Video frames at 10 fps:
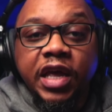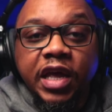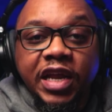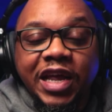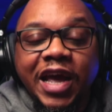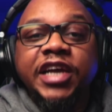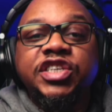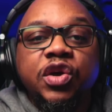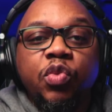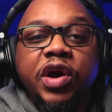
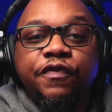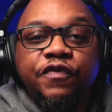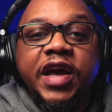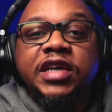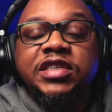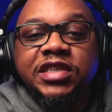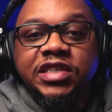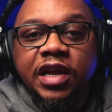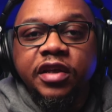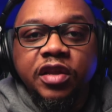engaging with fans and
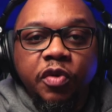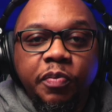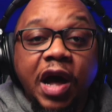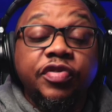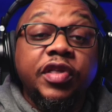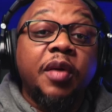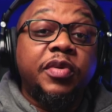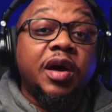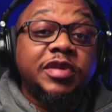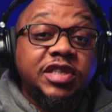telling them about the
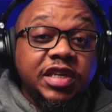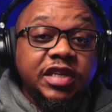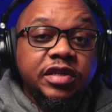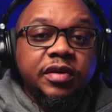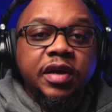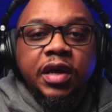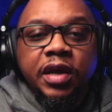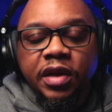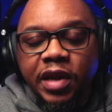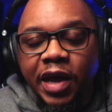upcoming season.
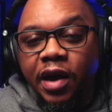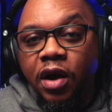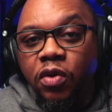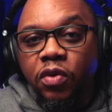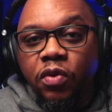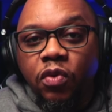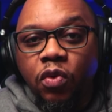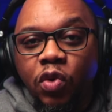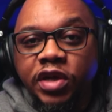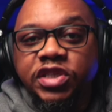Now,
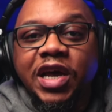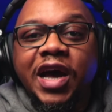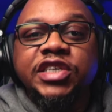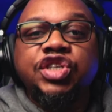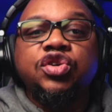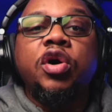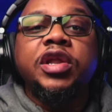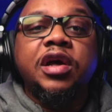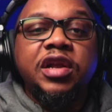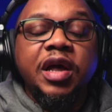once I saw
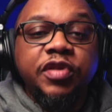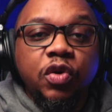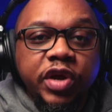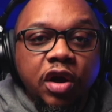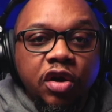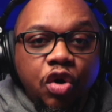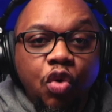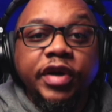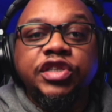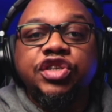the clip that we are
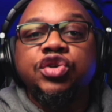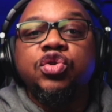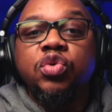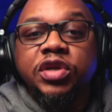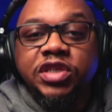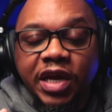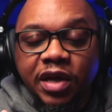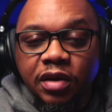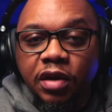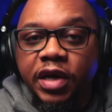going to
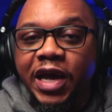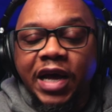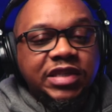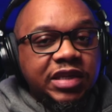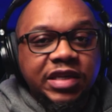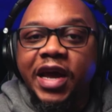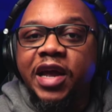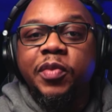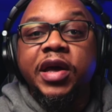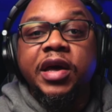take a look at
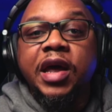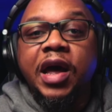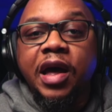today, man,